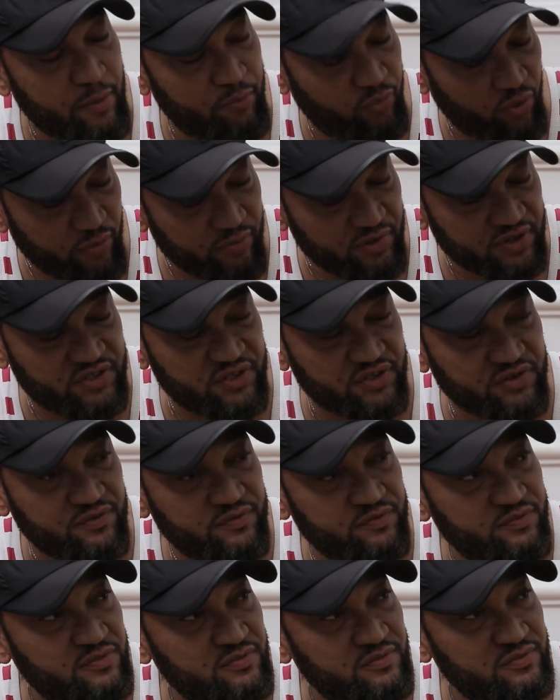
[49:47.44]
I promise you.
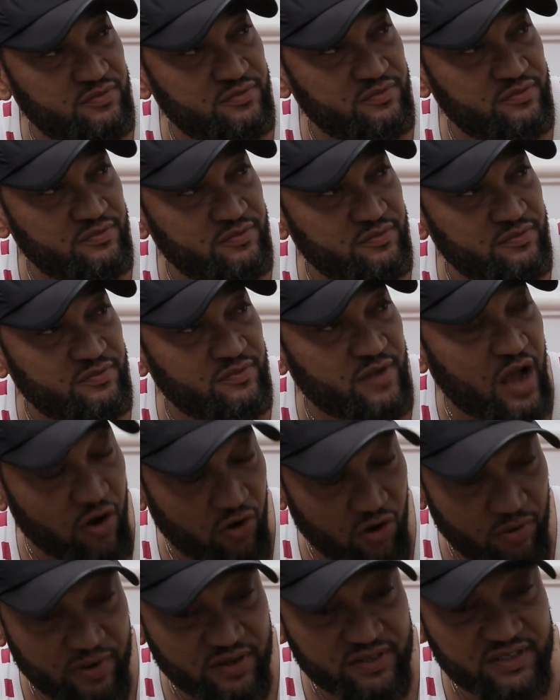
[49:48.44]
I'll
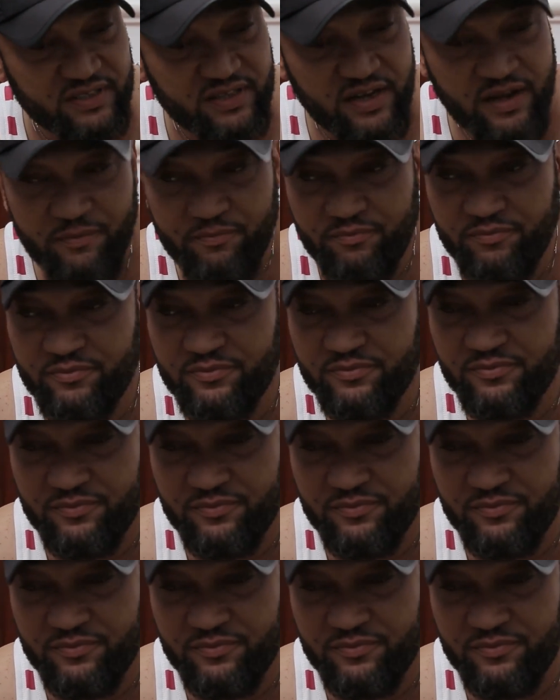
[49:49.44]
come and see them.